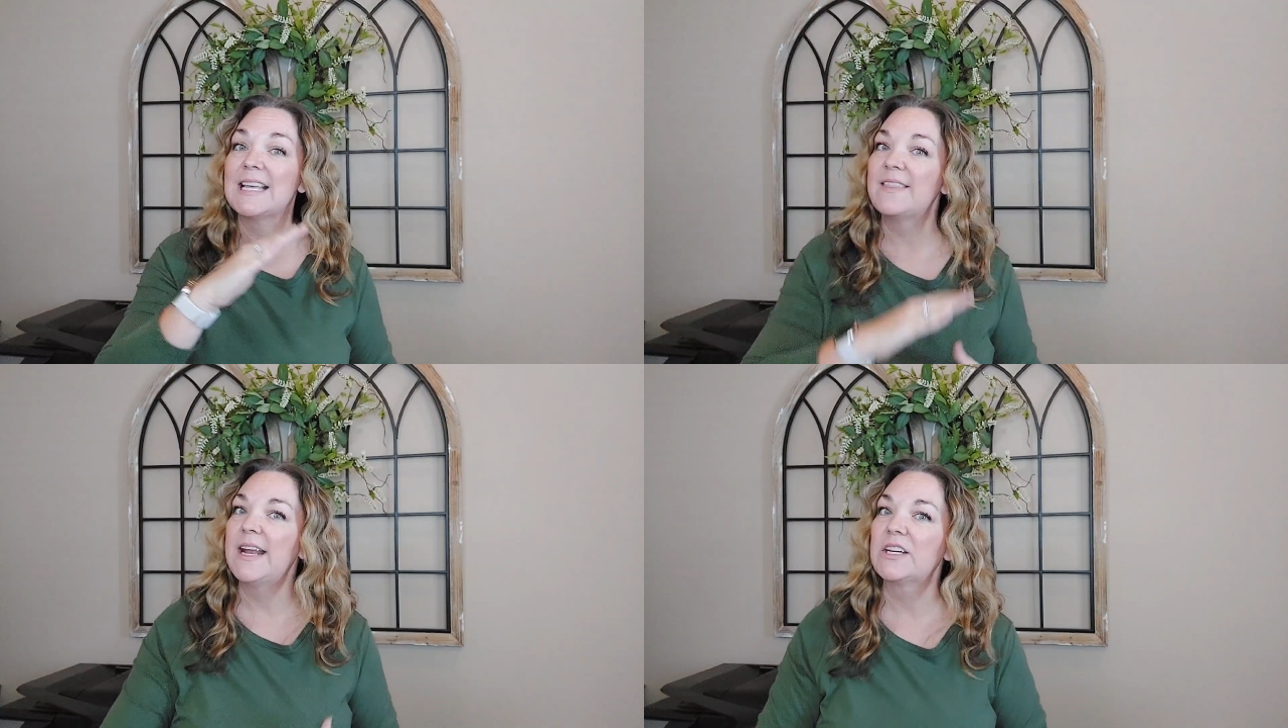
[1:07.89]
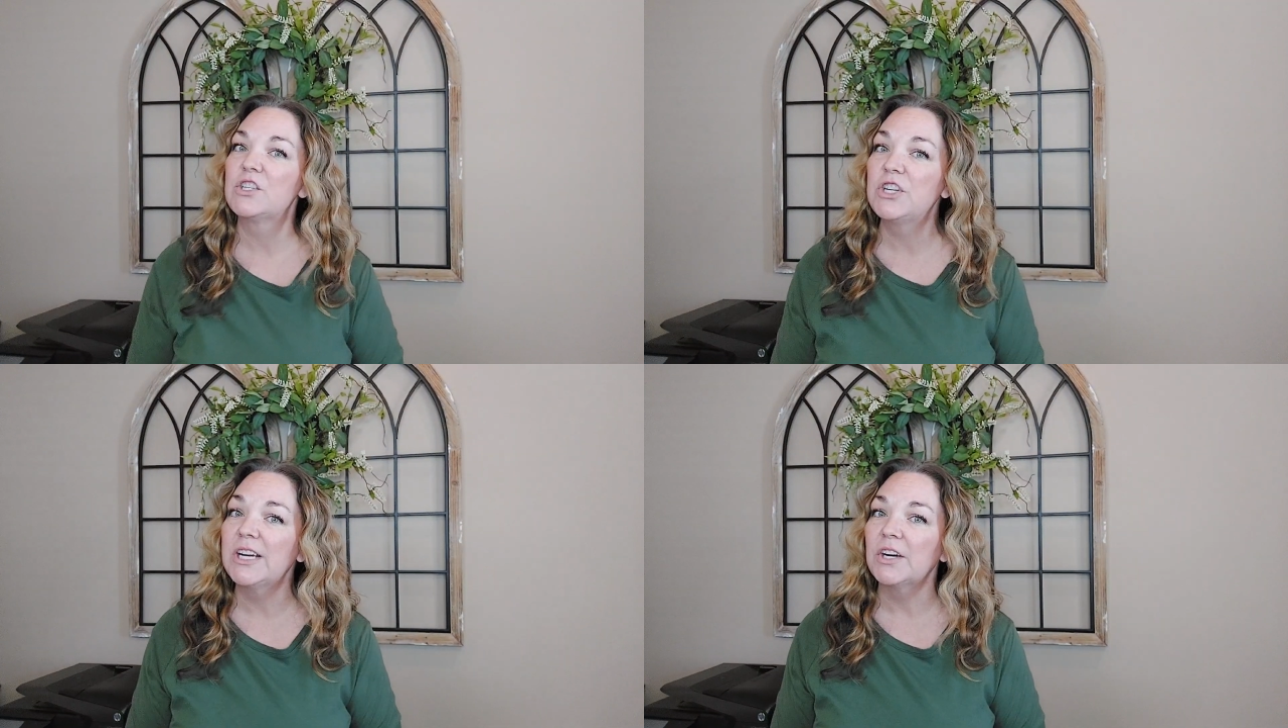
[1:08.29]
in the
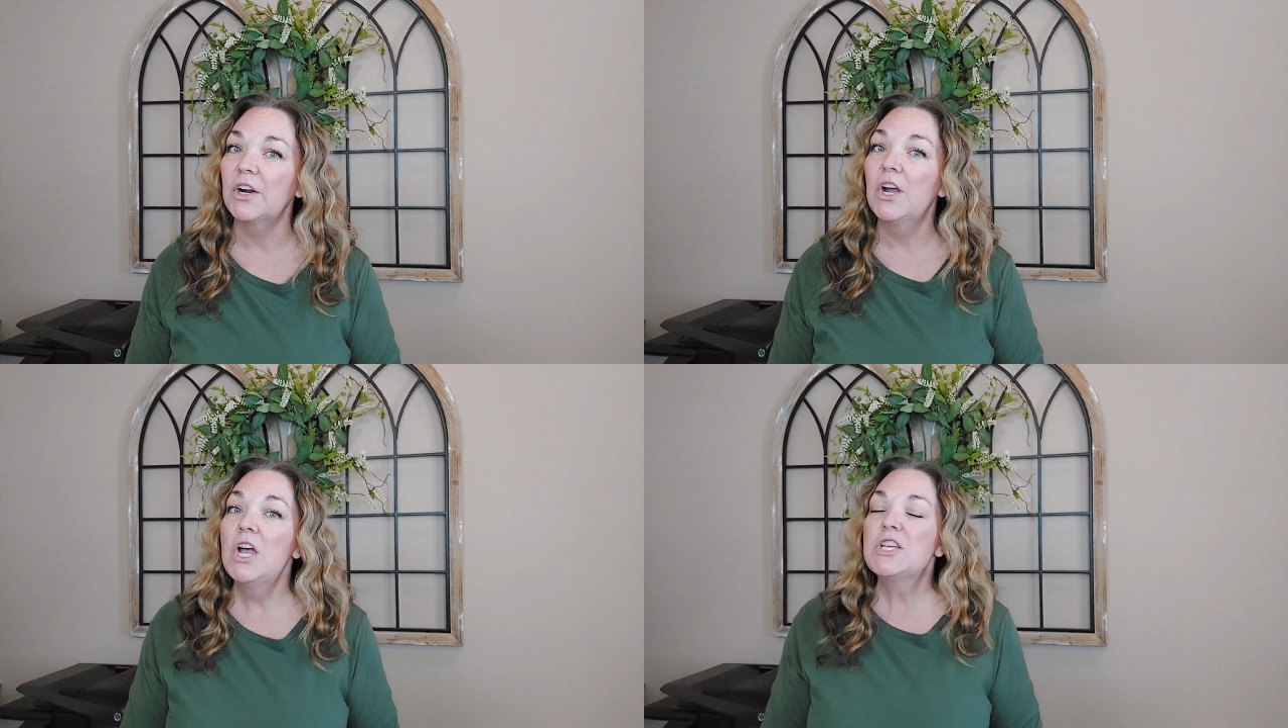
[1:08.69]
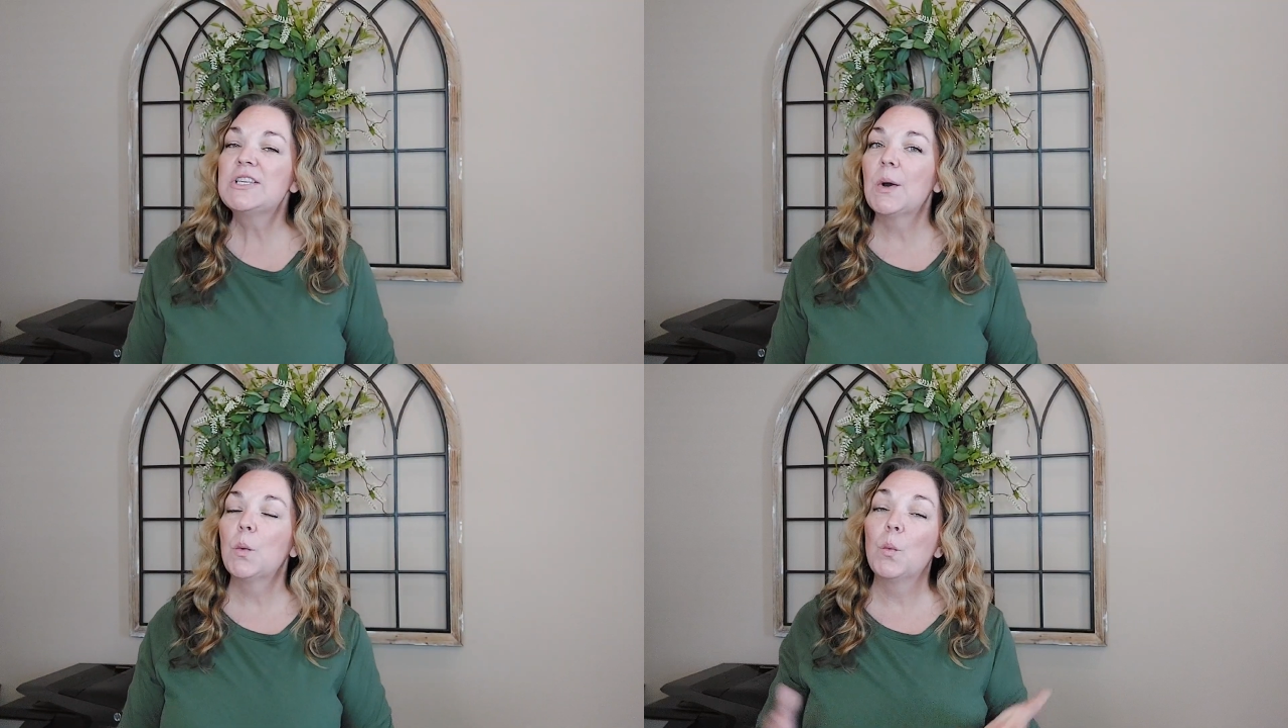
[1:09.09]
next year.
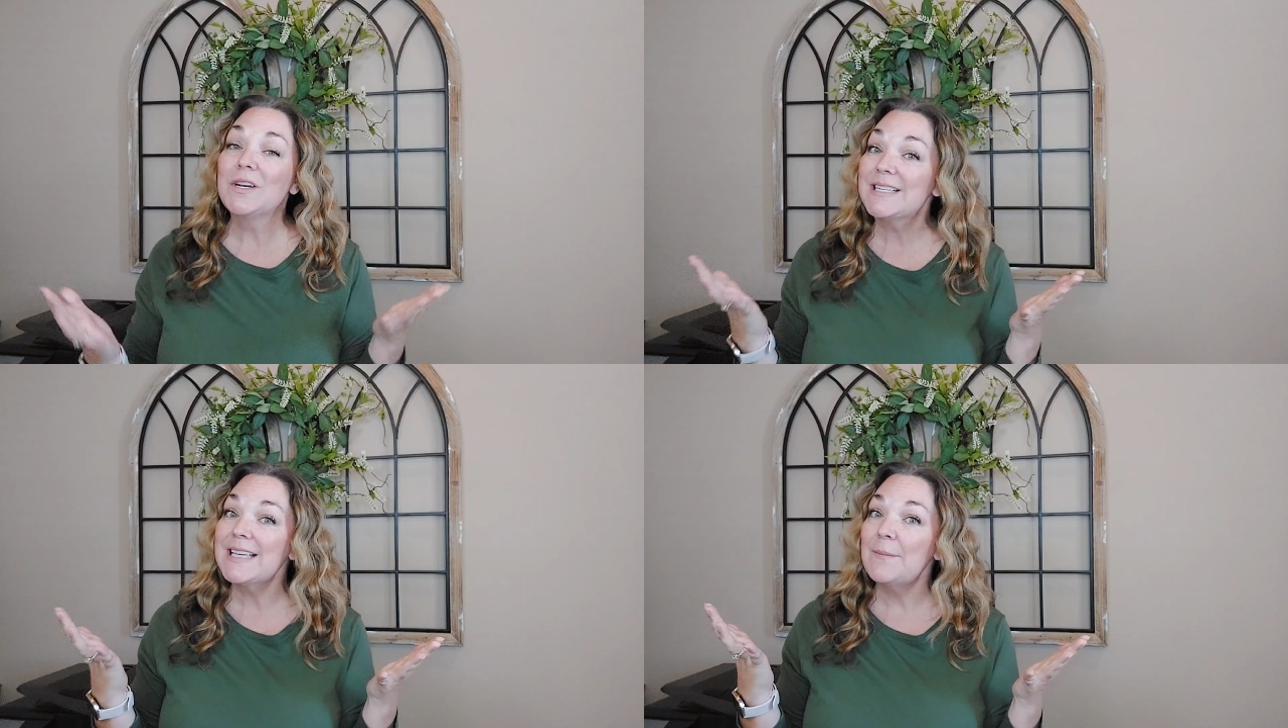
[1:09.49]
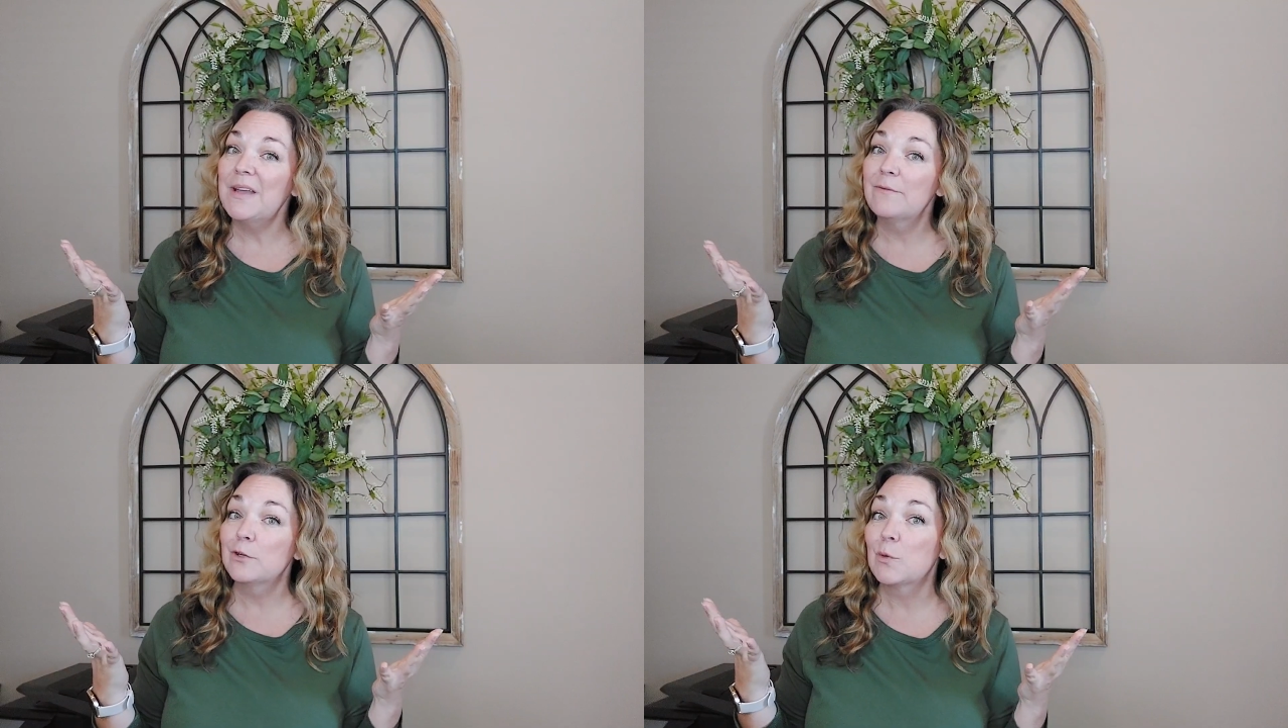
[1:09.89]
So what does that
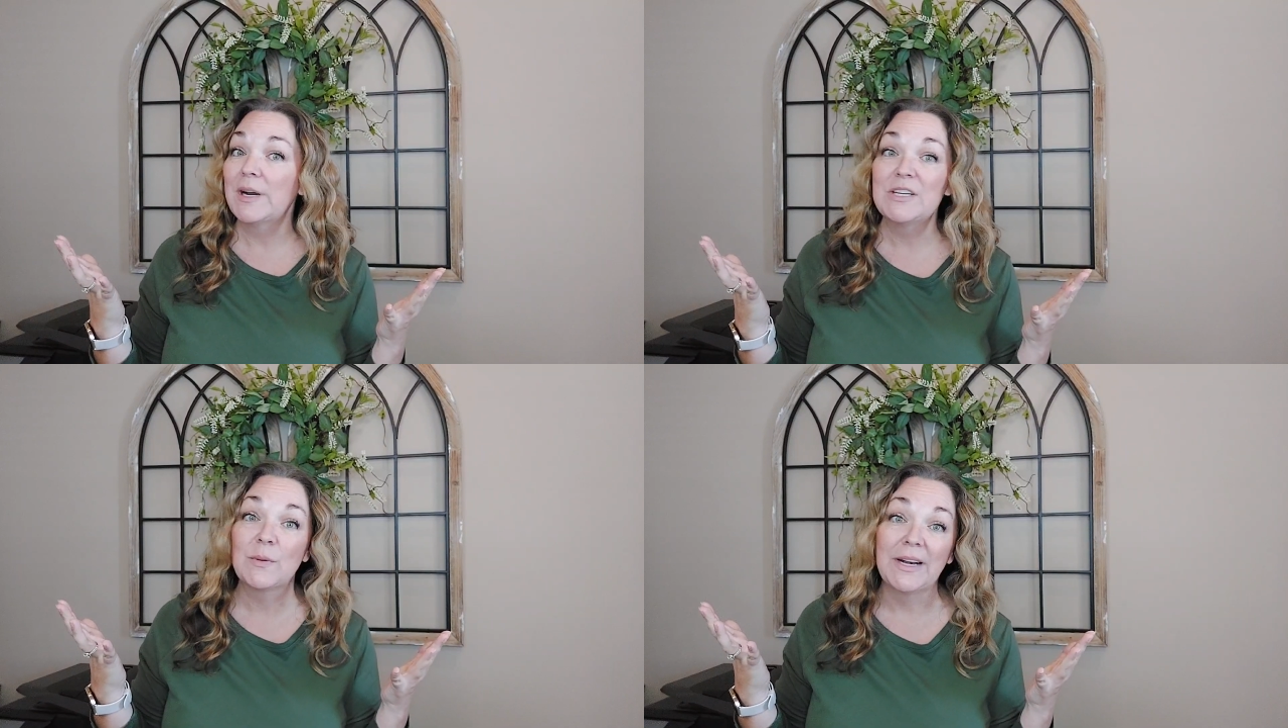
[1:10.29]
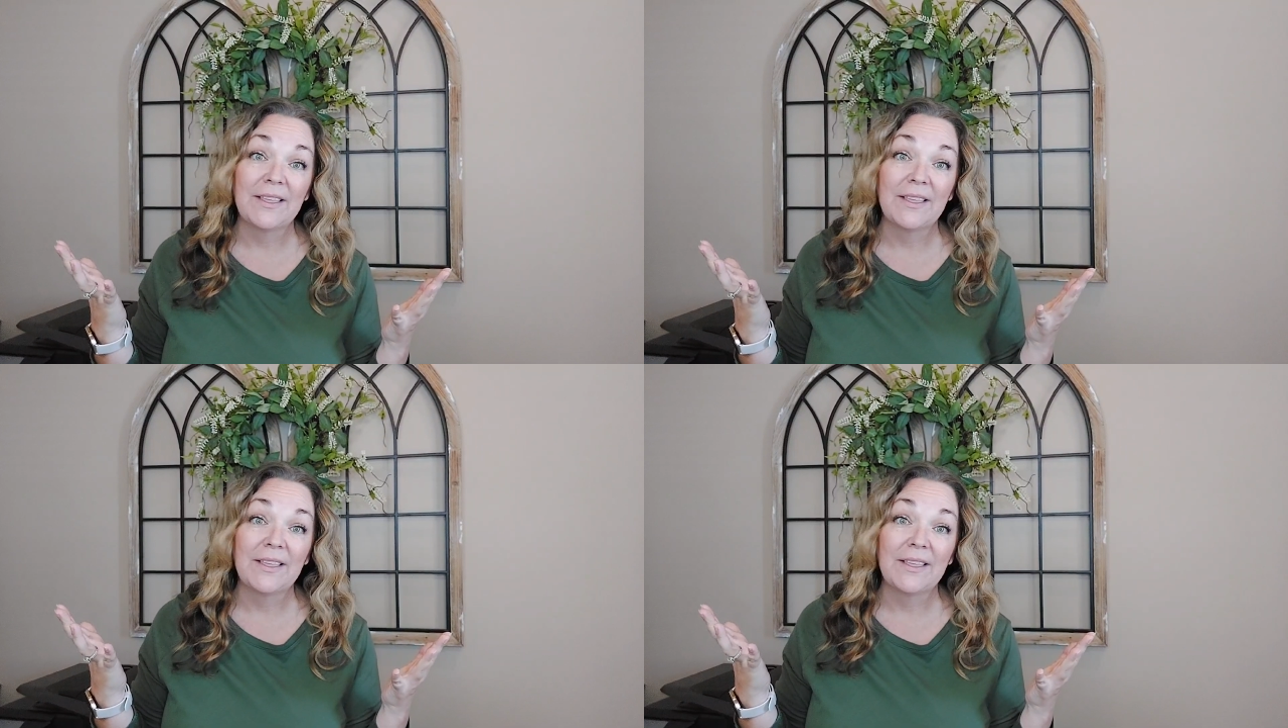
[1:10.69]
mean for twenty